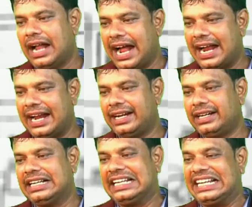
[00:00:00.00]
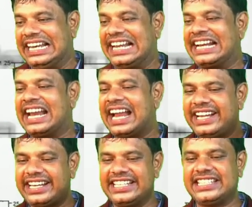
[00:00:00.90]
and
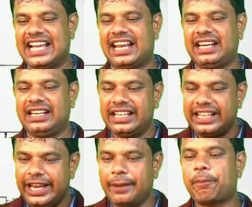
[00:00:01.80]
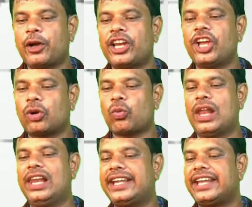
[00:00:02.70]
lignite is an inferior
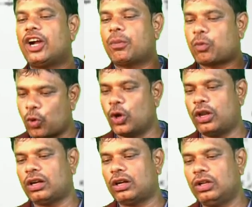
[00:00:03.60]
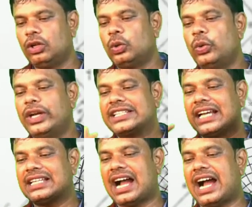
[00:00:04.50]
quality of coal which
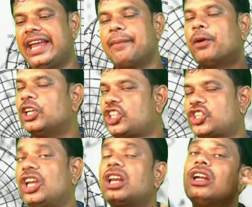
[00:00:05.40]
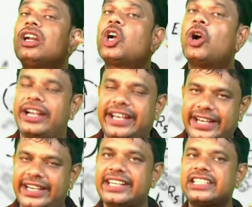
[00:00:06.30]
has high moisture
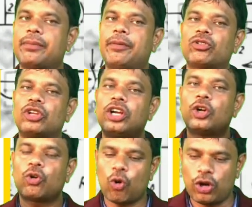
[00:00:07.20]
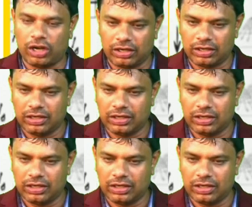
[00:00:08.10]
content. It is about the coal.